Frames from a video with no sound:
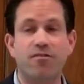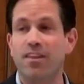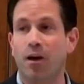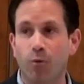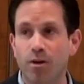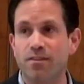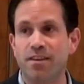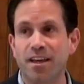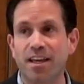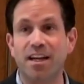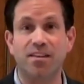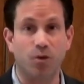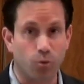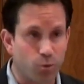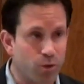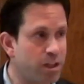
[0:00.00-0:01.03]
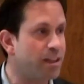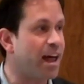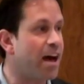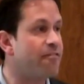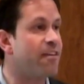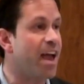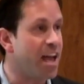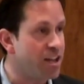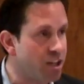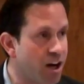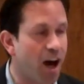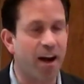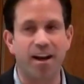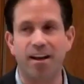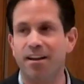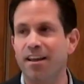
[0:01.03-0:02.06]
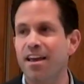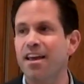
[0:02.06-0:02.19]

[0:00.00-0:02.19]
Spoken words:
For that 1 second, it's a real laugh, and you caught it.